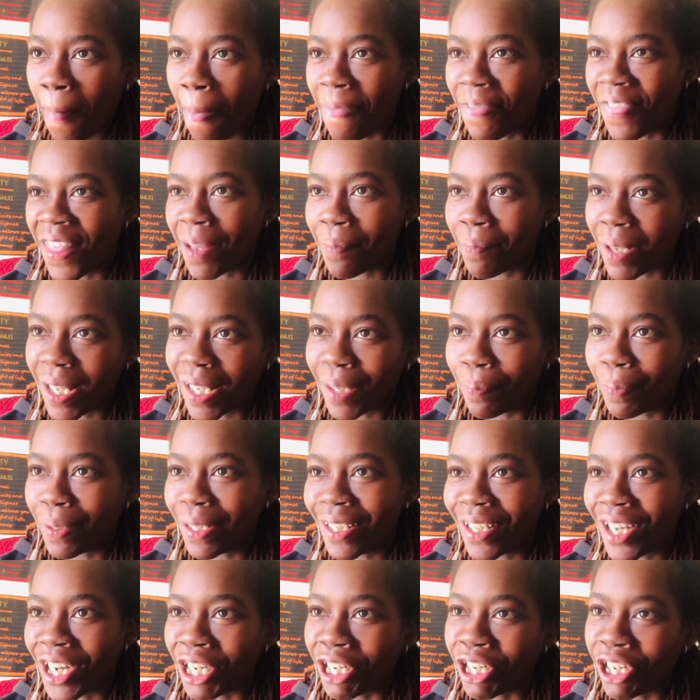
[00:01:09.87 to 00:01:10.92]
that may be
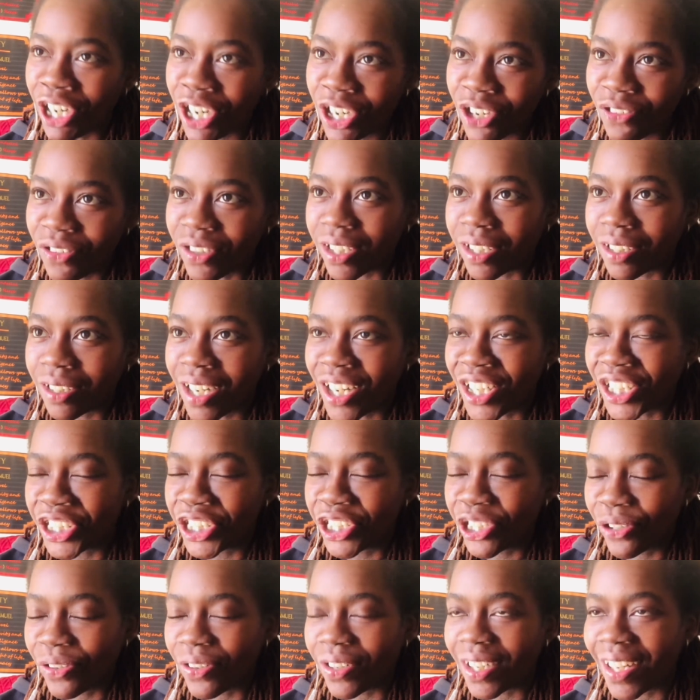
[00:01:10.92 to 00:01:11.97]
occurring
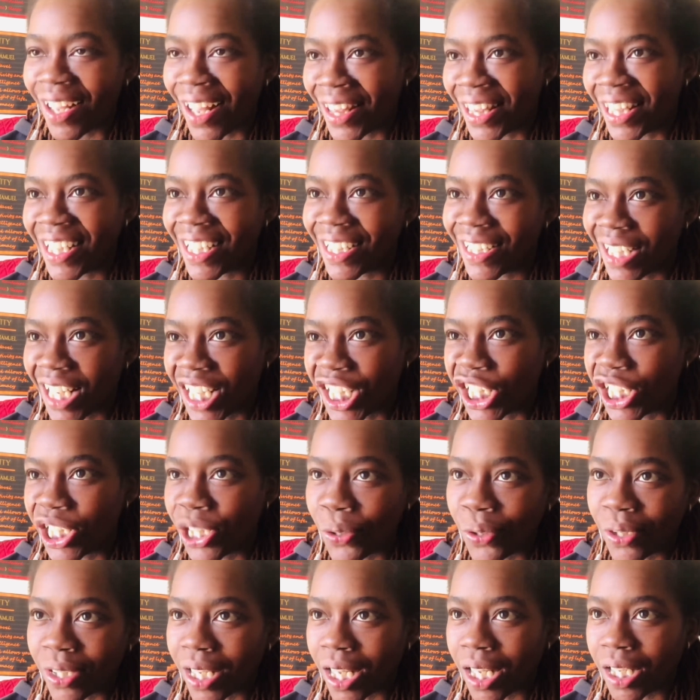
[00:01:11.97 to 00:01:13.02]
during these
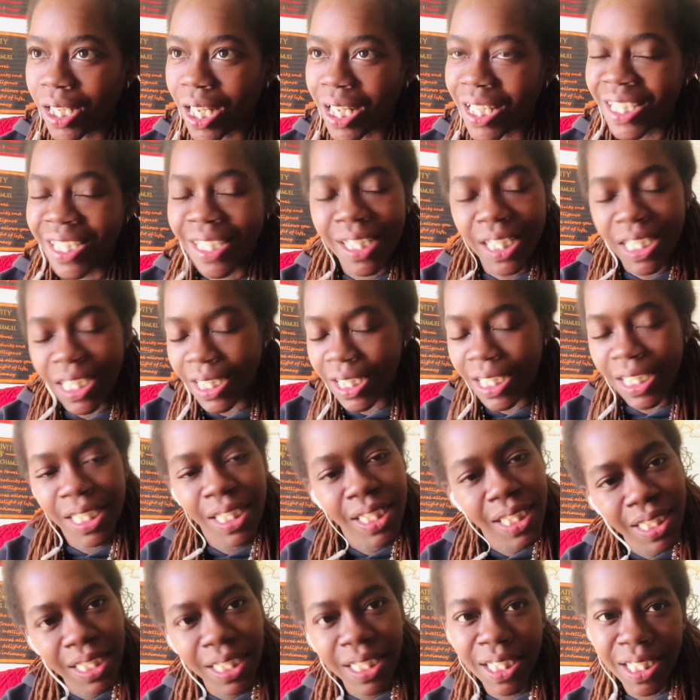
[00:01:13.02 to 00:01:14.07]
zodiac
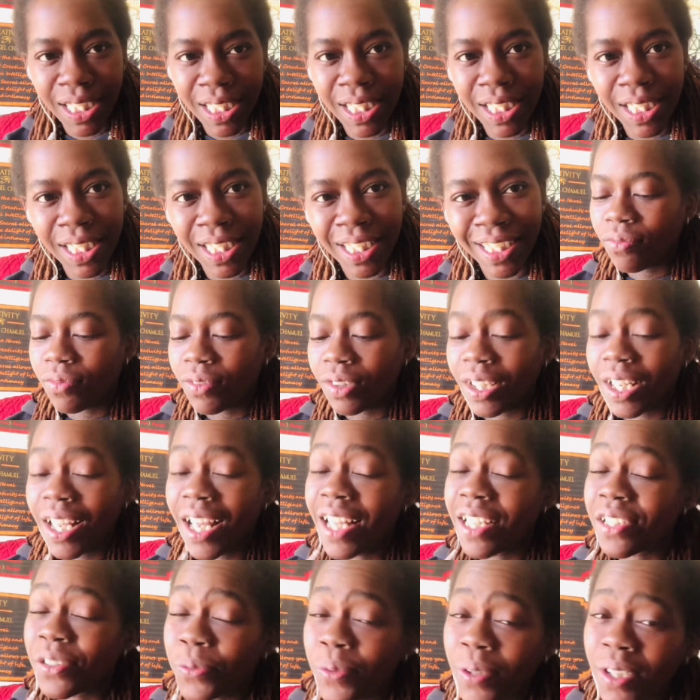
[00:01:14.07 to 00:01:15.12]
seasons,
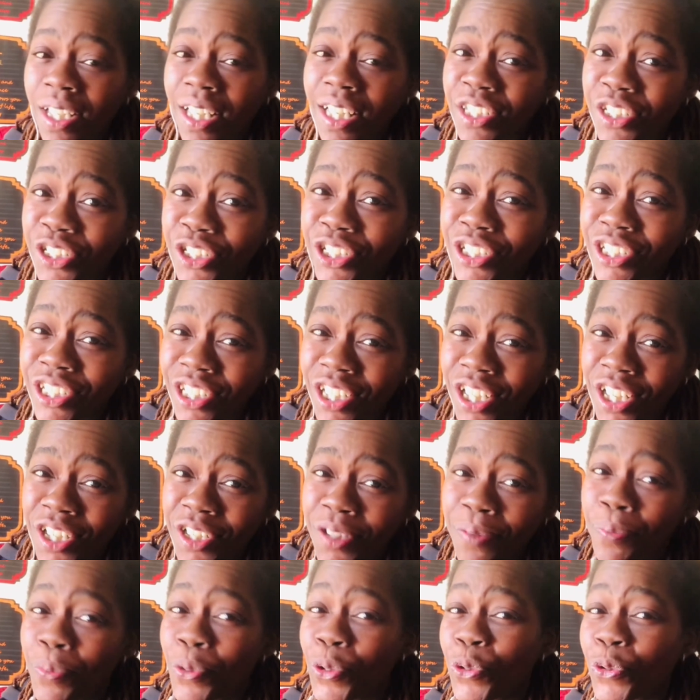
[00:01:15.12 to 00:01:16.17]
as well as your
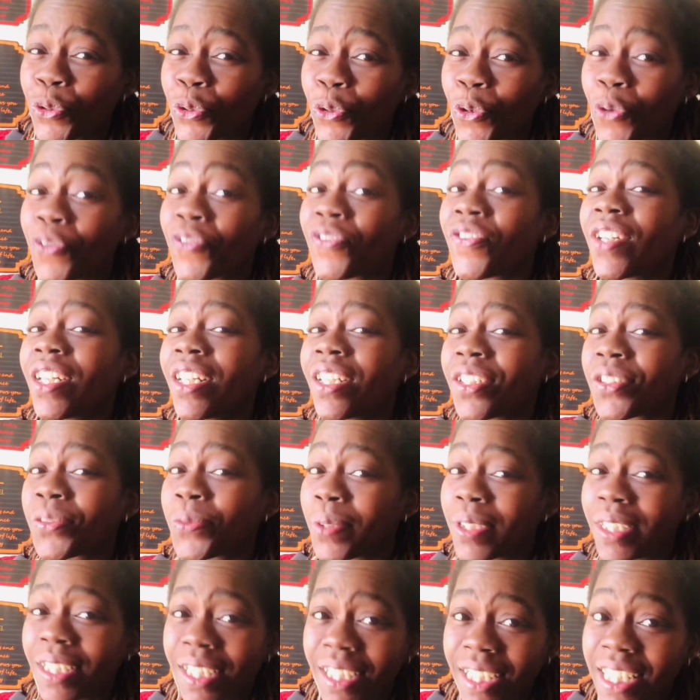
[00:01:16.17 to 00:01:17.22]
sun, moon, or Venus
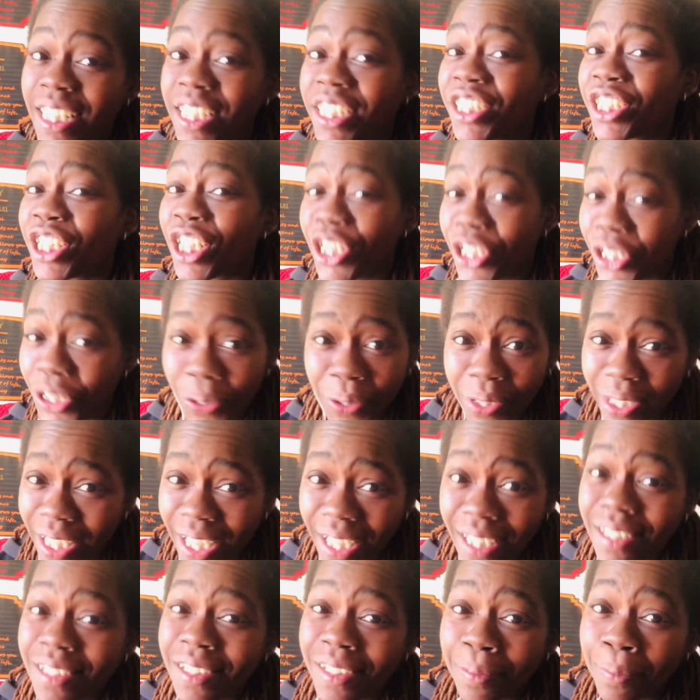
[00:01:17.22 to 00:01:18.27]
within each
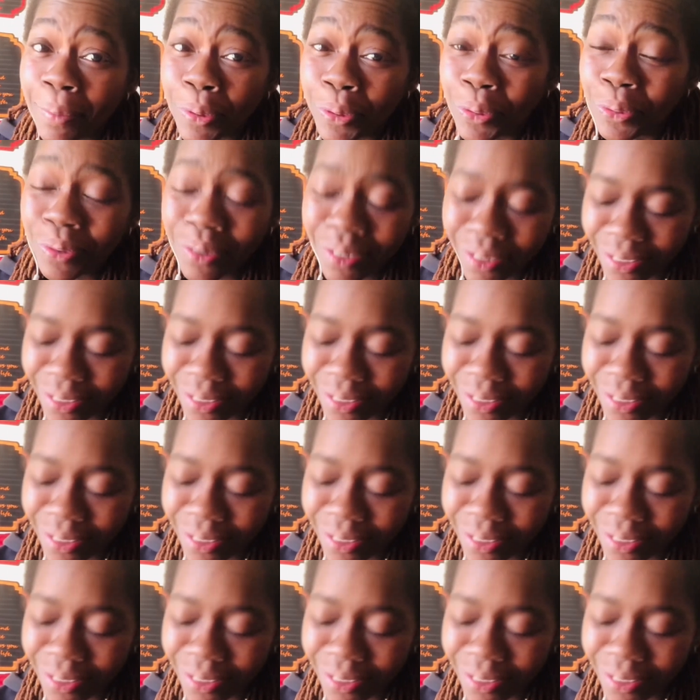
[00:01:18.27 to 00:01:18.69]
zodiac symbol.